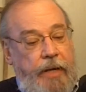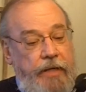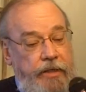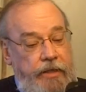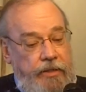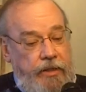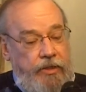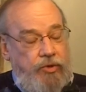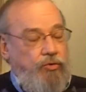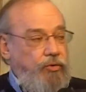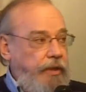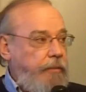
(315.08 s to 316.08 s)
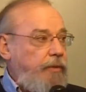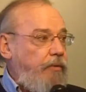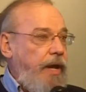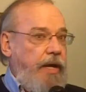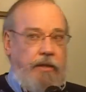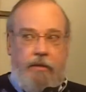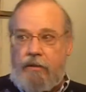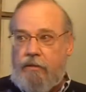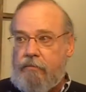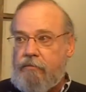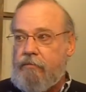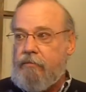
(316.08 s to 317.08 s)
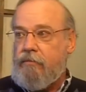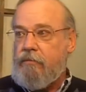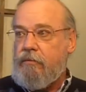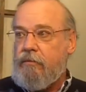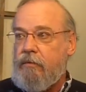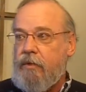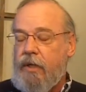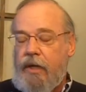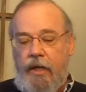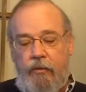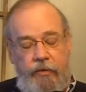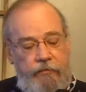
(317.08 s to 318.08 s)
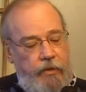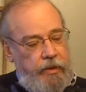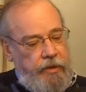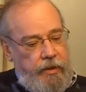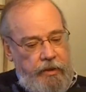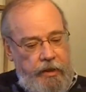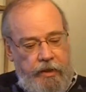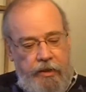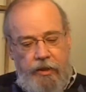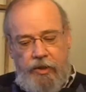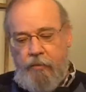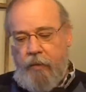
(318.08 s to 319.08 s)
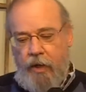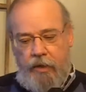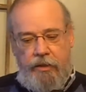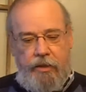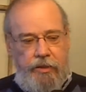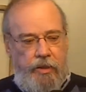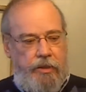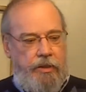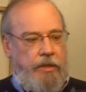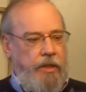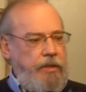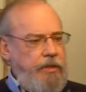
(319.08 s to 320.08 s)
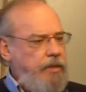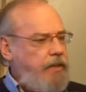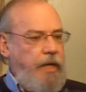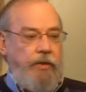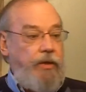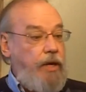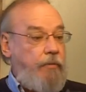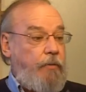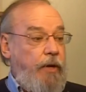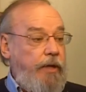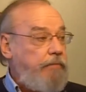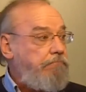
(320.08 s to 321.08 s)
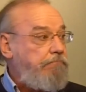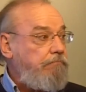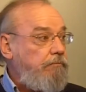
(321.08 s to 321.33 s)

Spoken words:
but it is extremely radical. And we've looked at each part that Jesus says, this is how you ought to pray.